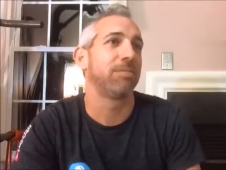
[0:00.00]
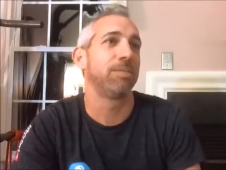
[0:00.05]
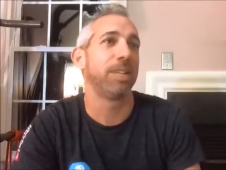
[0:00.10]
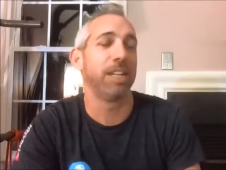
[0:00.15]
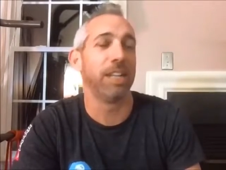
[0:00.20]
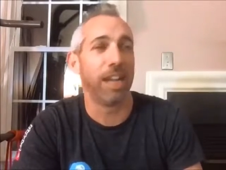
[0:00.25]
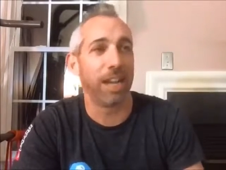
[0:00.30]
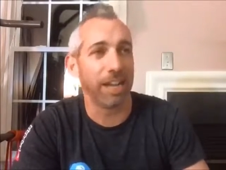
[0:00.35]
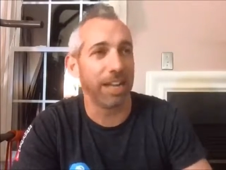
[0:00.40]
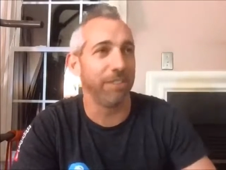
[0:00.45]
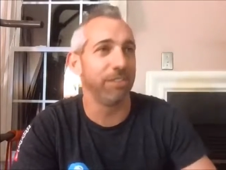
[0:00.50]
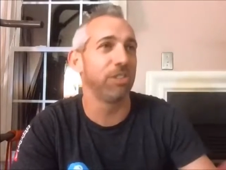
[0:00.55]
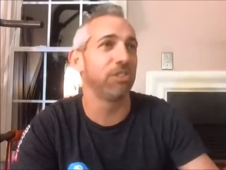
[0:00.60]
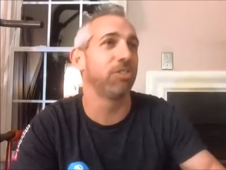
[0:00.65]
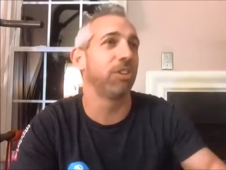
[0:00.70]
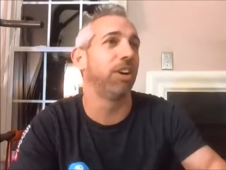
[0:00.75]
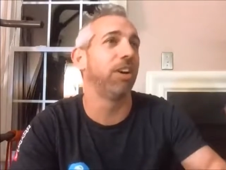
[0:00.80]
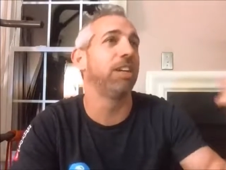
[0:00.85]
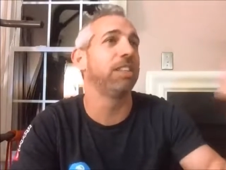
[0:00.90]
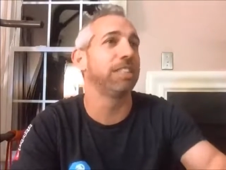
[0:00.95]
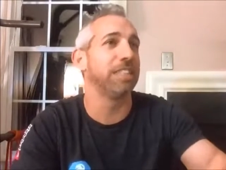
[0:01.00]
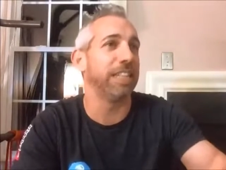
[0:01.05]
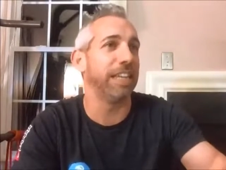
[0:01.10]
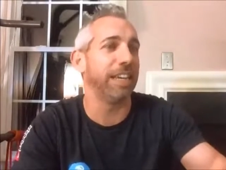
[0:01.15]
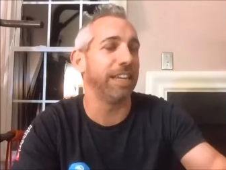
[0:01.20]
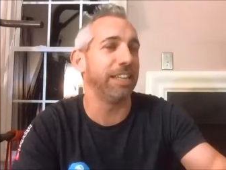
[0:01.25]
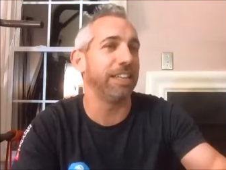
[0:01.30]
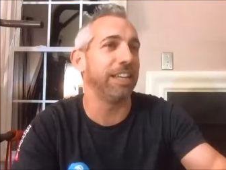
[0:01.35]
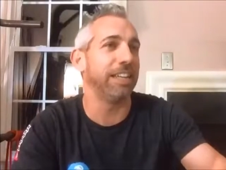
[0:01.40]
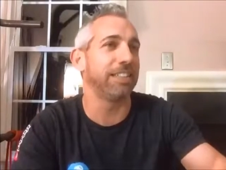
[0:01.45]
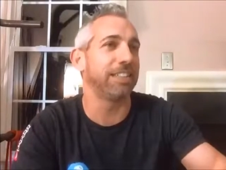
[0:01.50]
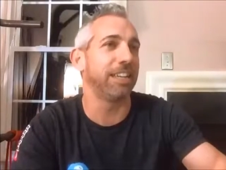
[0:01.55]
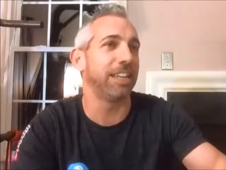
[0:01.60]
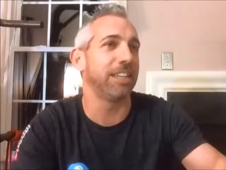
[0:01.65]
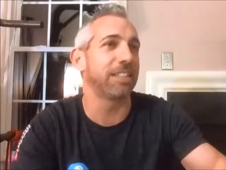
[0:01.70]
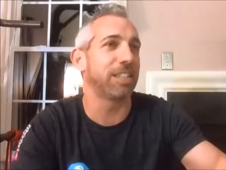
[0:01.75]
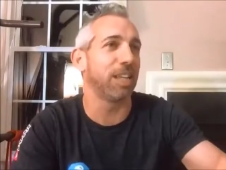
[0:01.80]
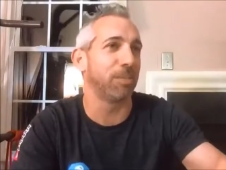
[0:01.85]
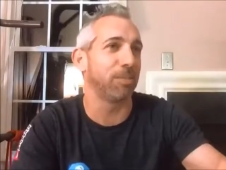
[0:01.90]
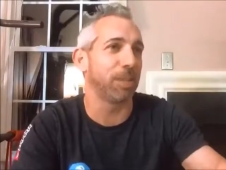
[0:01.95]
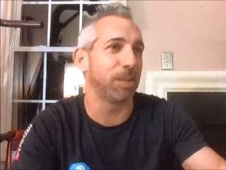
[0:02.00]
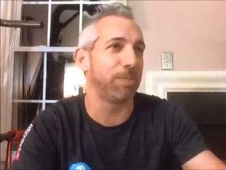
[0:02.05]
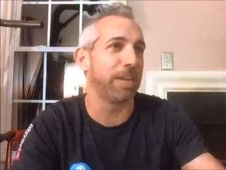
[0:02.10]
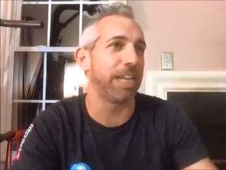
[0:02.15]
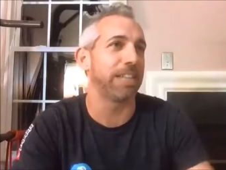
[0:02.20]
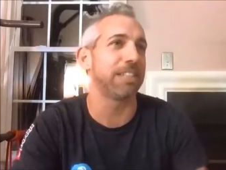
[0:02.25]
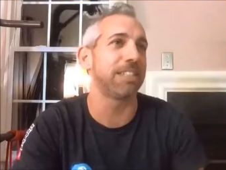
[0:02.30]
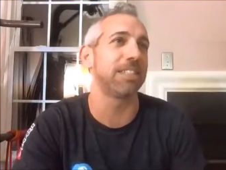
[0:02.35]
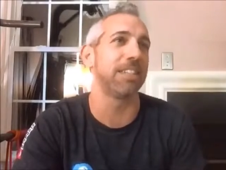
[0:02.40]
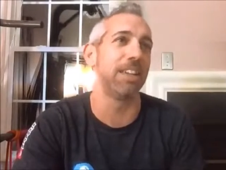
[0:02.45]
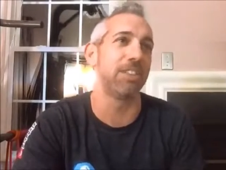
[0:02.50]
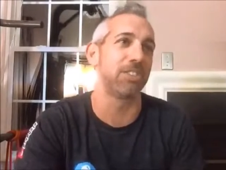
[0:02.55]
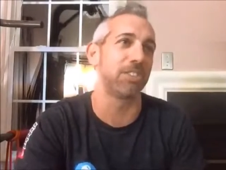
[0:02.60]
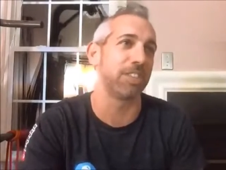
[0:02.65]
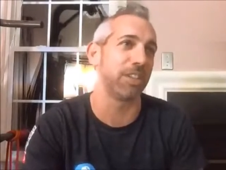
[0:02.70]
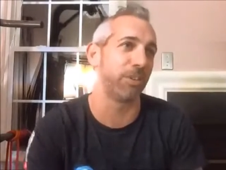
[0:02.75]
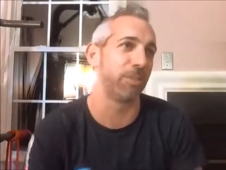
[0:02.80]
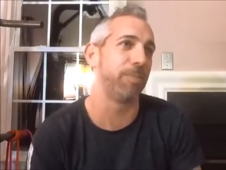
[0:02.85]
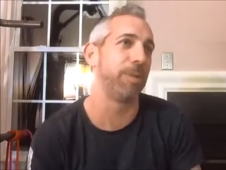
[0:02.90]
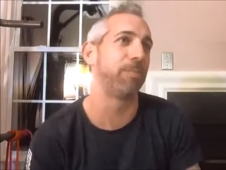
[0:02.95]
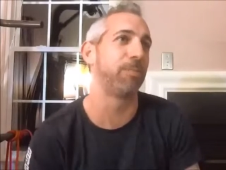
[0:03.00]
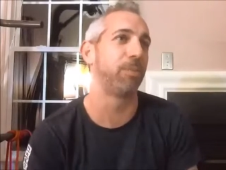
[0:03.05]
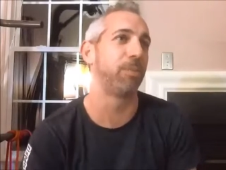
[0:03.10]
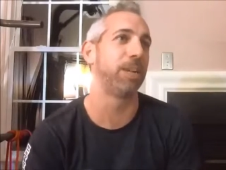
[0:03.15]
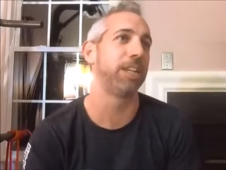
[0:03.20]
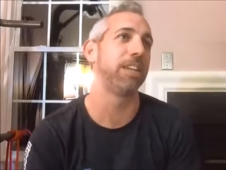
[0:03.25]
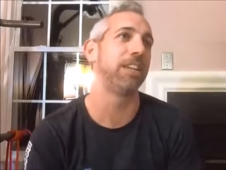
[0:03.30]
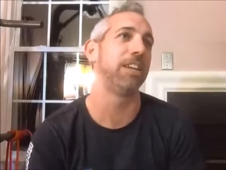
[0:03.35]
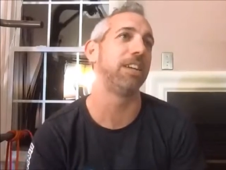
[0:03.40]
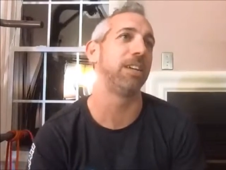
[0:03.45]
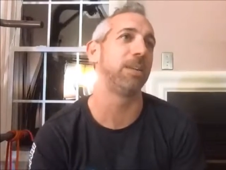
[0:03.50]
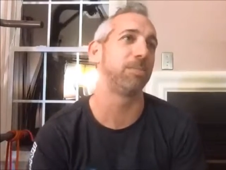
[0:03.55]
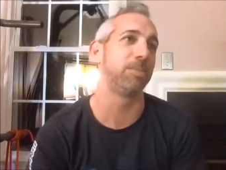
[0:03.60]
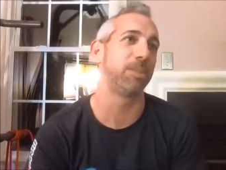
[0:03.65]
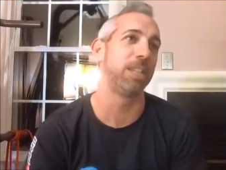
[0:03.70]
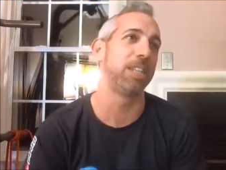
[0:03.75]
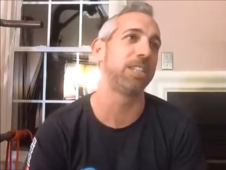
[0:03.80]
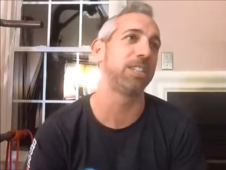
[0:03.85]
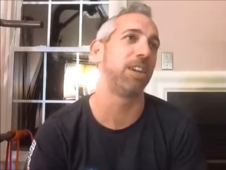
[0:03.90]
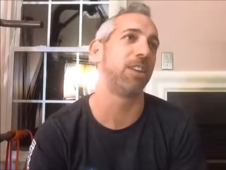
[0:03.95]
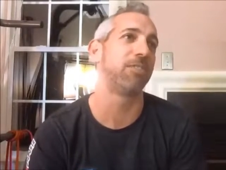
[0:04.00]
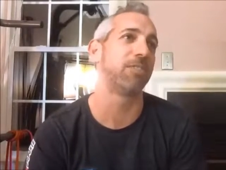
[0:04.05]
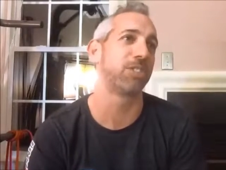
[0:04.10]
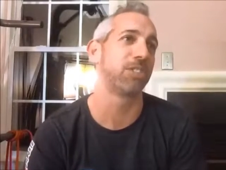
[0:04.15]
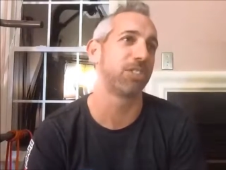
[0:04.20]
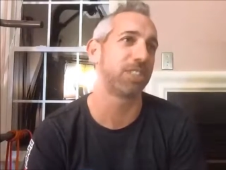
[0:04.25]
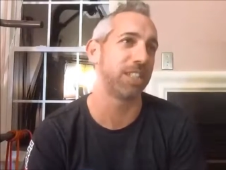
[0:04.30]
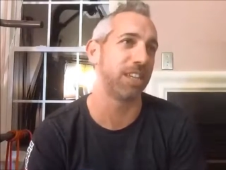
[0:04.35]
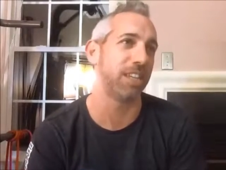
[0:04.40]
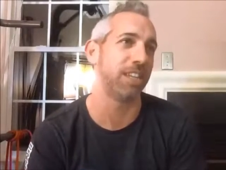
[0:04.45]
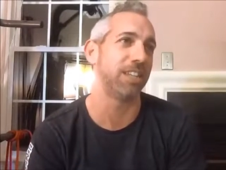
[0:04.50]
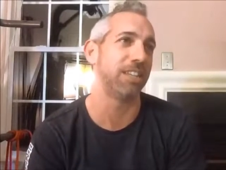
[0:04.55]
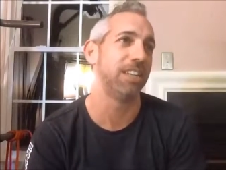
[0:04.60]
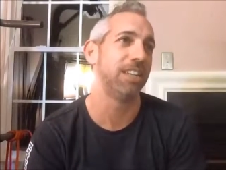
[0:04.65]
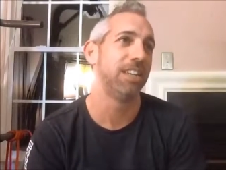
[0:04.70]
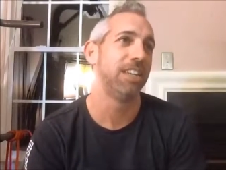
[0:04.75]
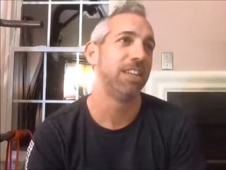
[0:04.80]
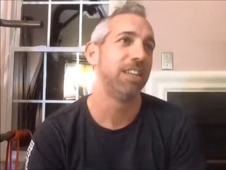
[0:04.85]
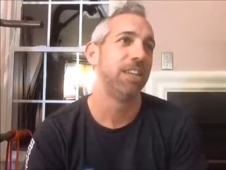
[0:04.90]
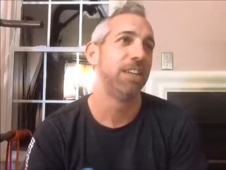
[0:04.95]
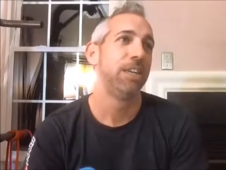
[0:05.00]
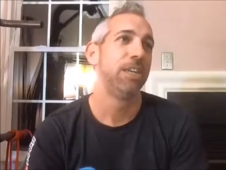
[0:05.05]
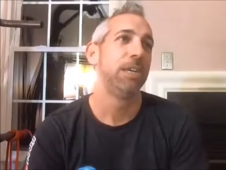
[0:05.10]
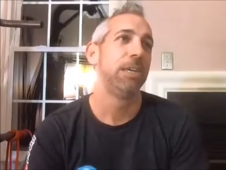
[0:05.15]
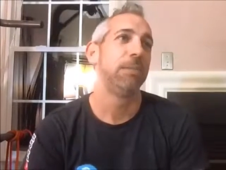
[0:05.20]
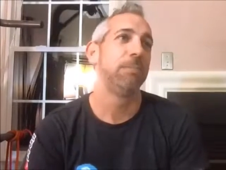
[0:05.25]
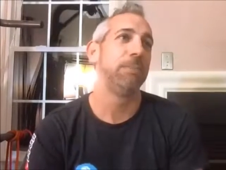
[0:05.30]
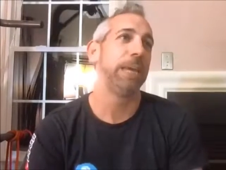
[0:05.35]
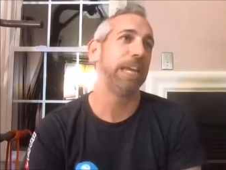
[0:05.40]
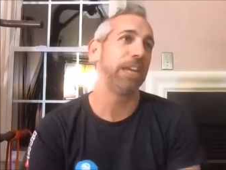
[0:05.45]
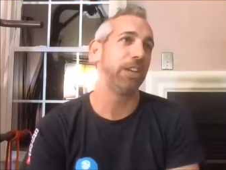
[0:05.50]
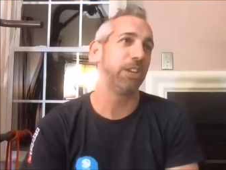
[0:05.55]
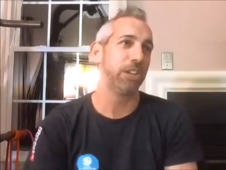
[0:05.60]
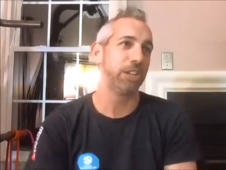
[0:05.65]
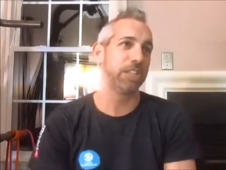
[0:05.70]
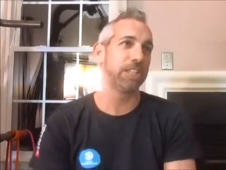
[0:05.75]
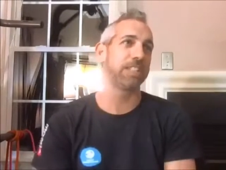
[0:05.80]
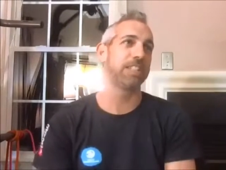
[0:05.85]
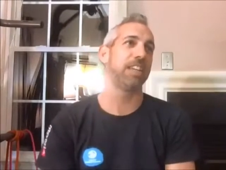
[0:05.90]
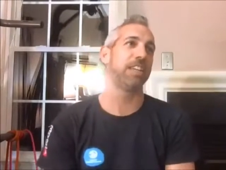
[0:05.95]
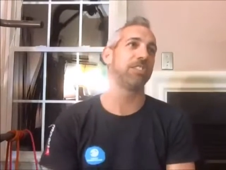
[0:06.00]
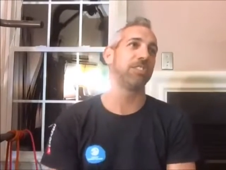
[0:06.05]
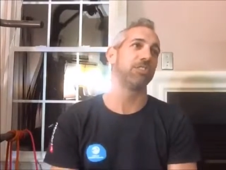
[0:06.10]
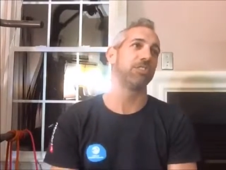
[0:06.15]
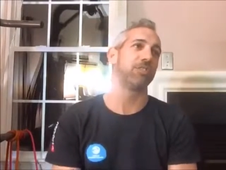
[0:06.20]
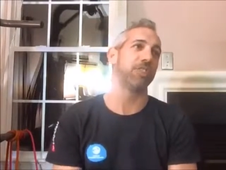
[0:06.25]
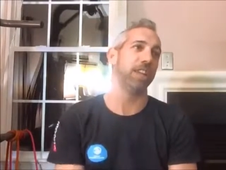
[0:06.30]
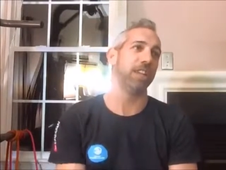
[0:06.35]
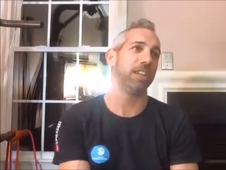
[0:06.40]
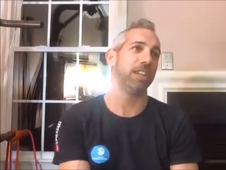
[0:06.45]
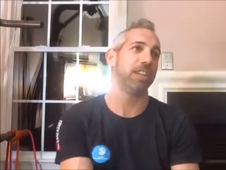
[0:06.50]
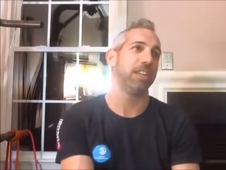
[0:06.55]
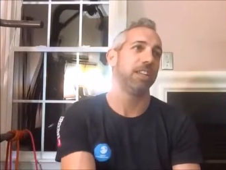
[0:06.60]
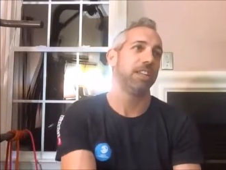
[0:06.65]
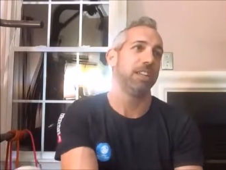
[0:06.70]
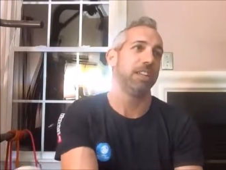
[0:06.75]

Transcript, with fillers: About not having drugs, and they they said something about decisions. I remember what the yeah. police officer said: make good decisions, right?